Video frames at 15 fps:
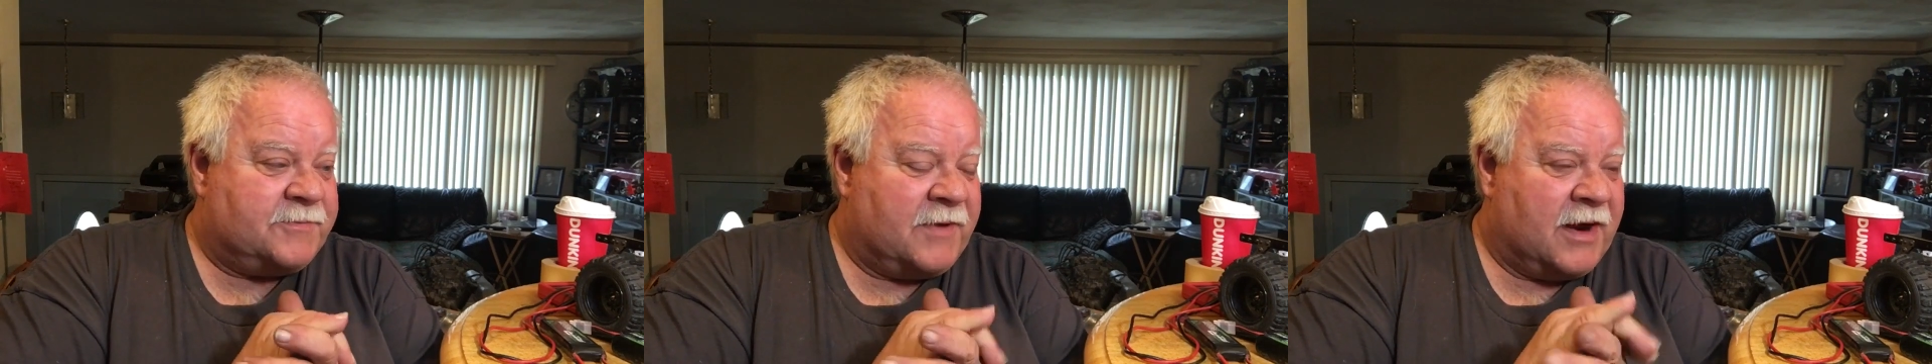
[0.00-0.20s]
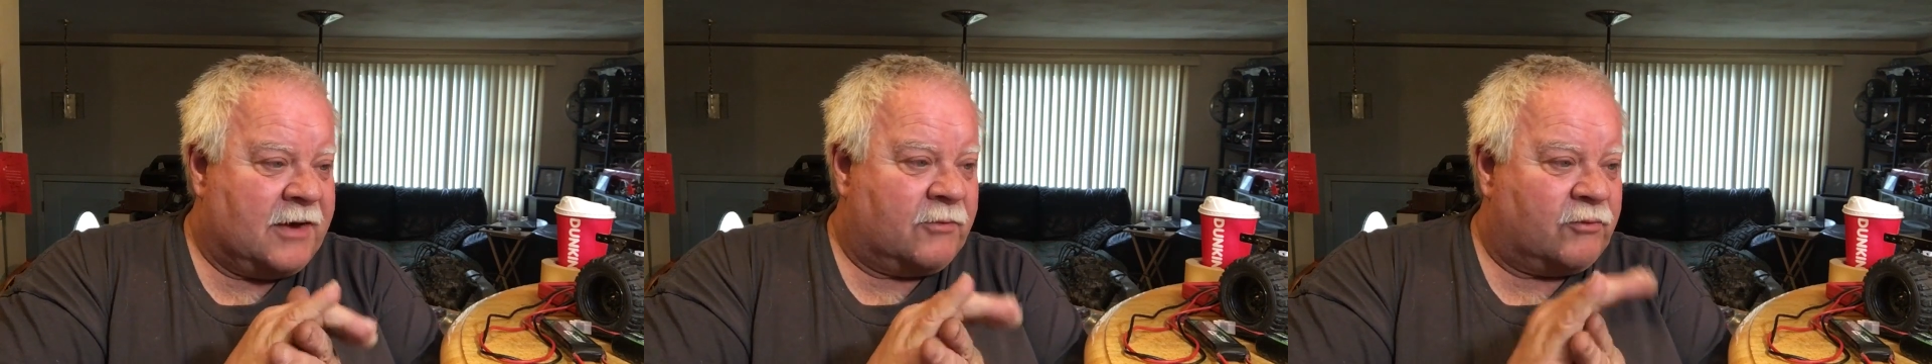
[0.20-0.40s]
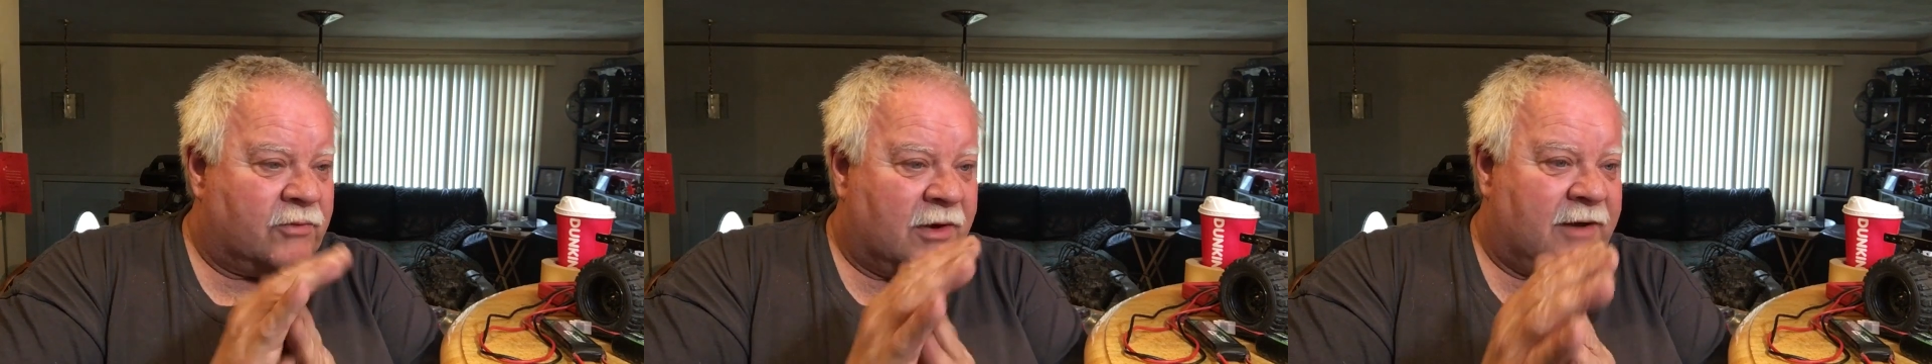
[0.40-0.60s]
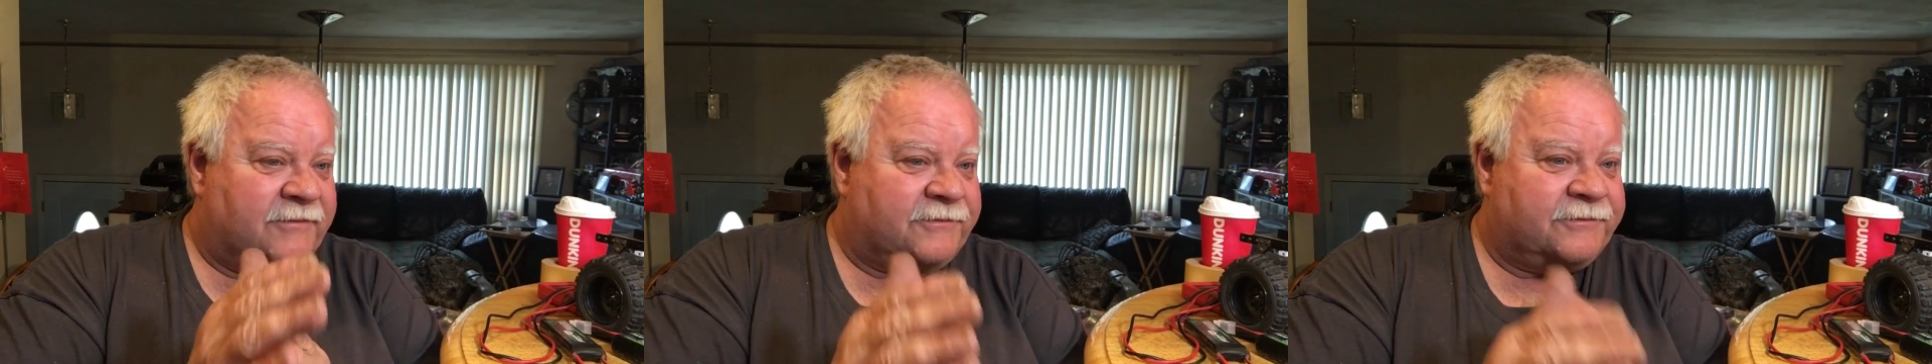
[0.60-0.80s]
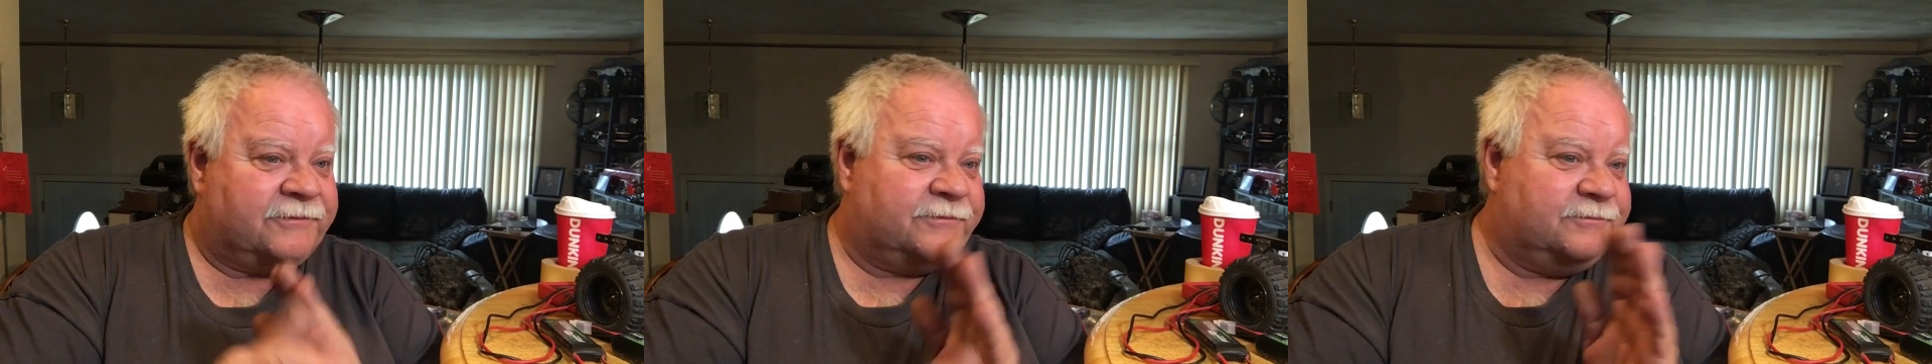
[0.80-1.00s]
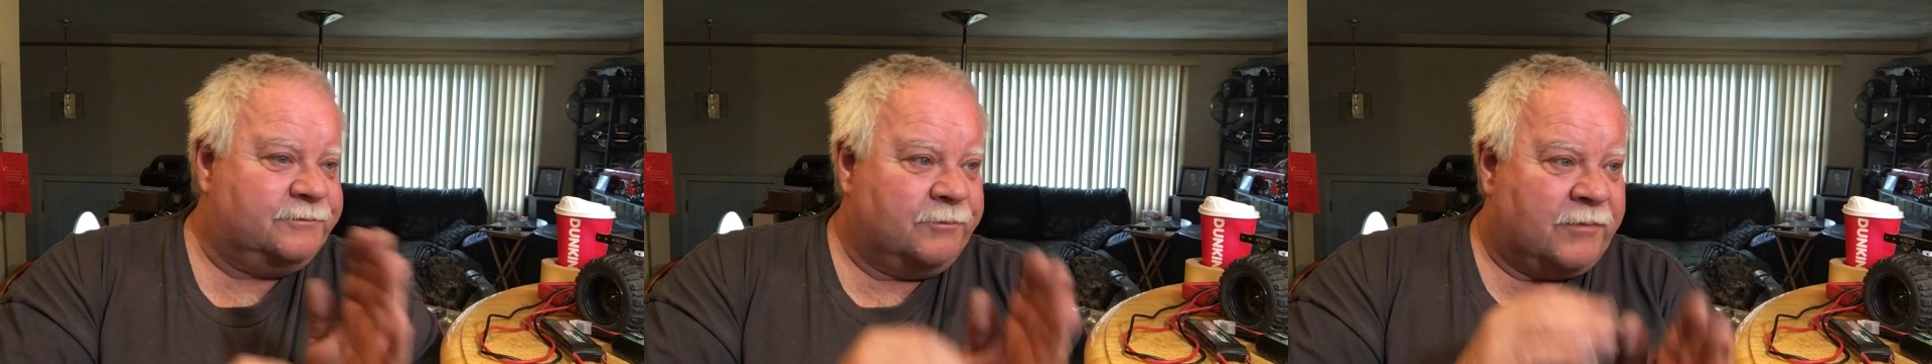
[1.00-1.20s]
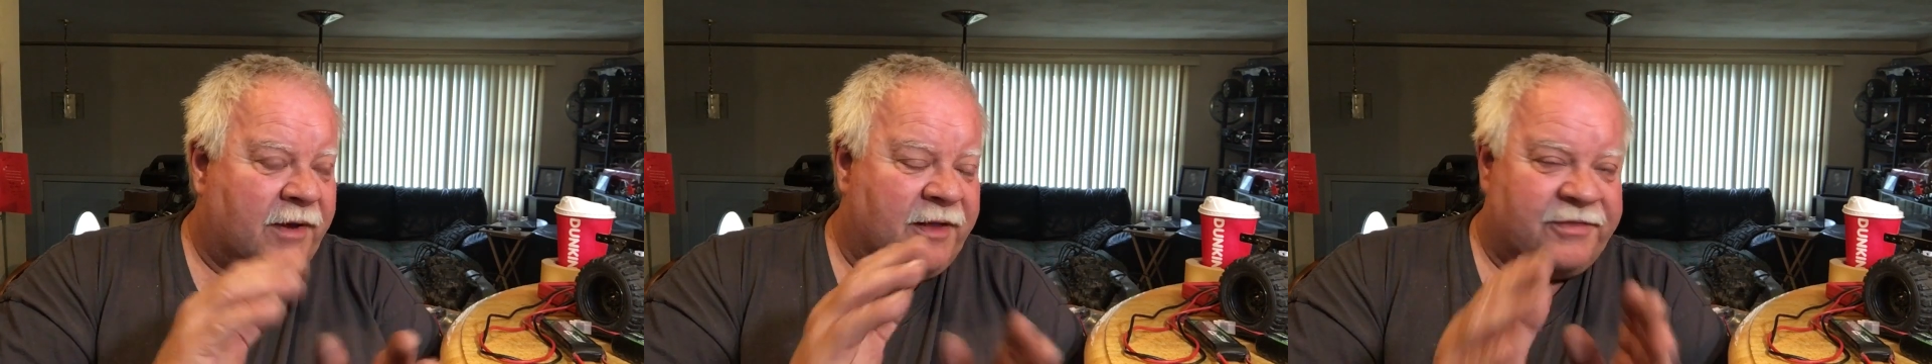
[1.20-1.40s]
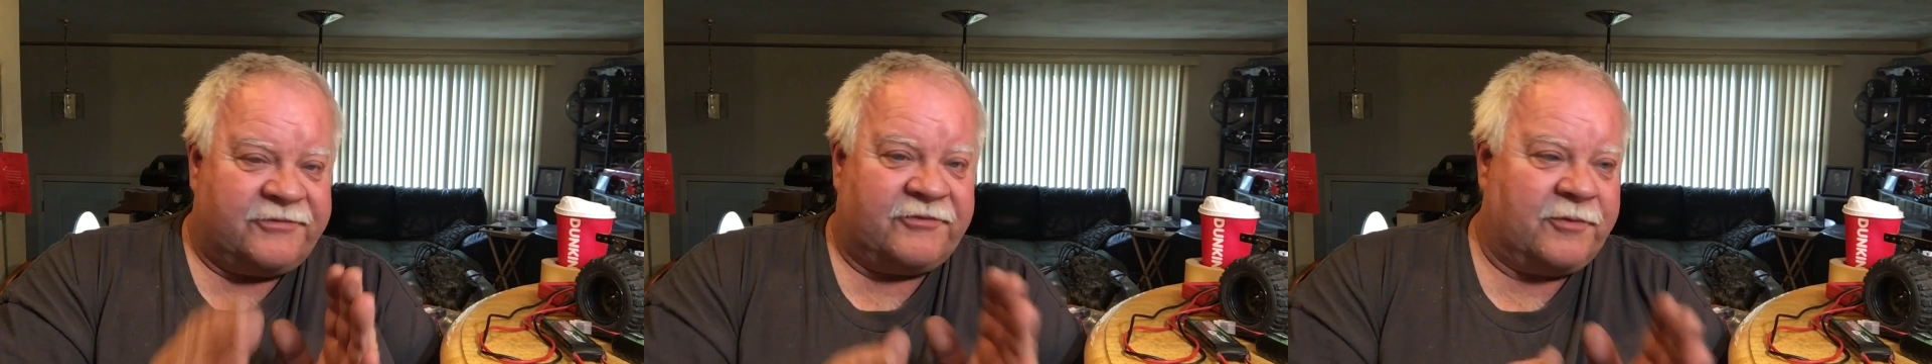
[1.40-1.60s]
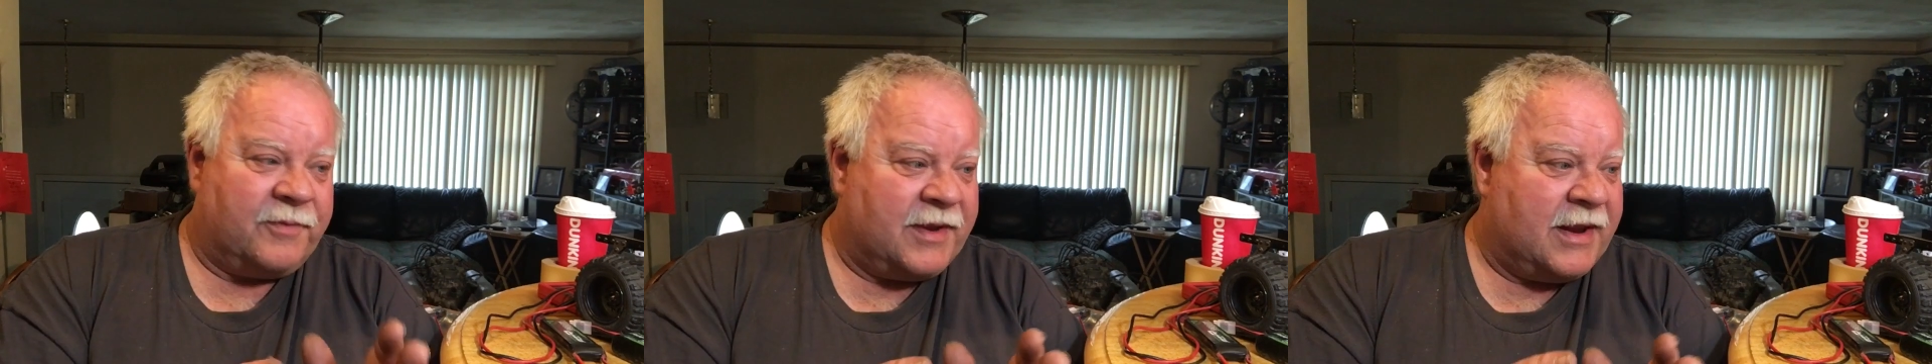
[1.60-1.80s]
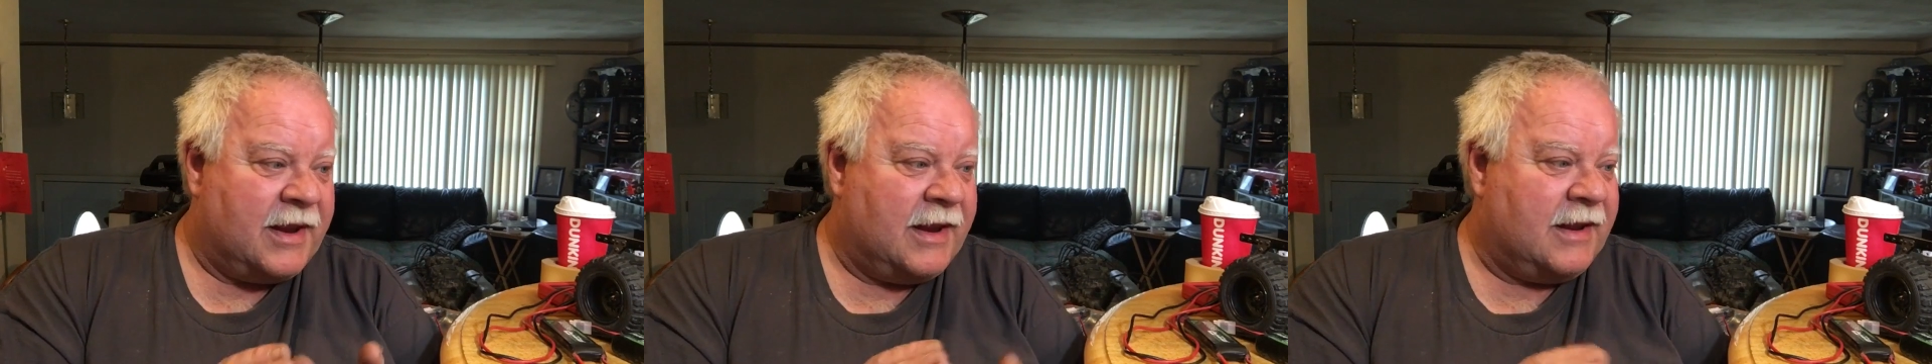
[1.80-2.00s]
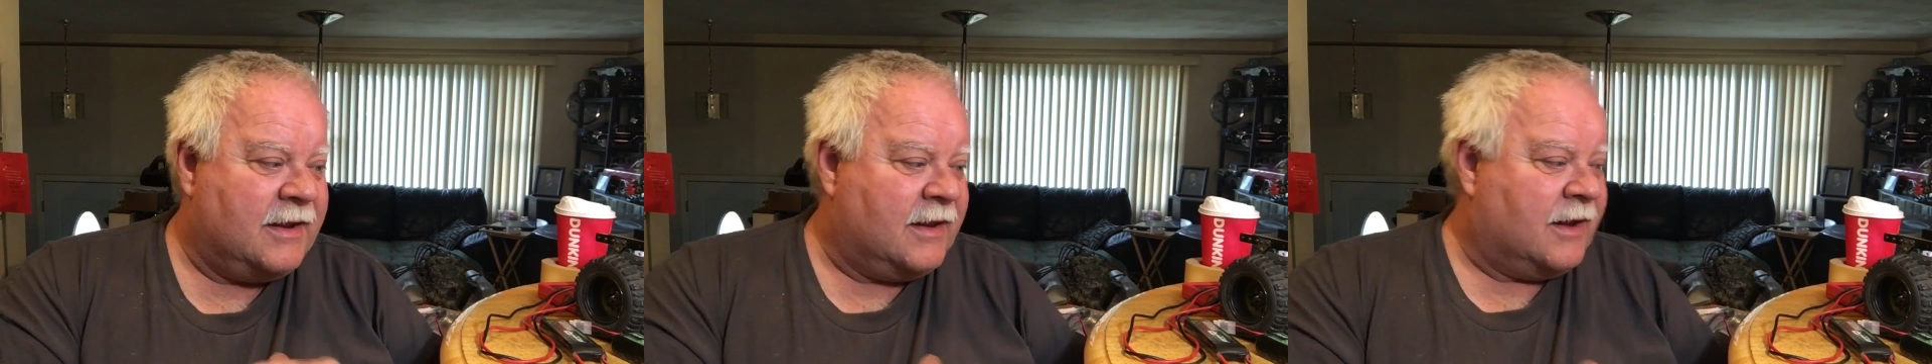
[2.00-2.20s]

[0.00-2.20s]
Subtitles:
been a rough month for me.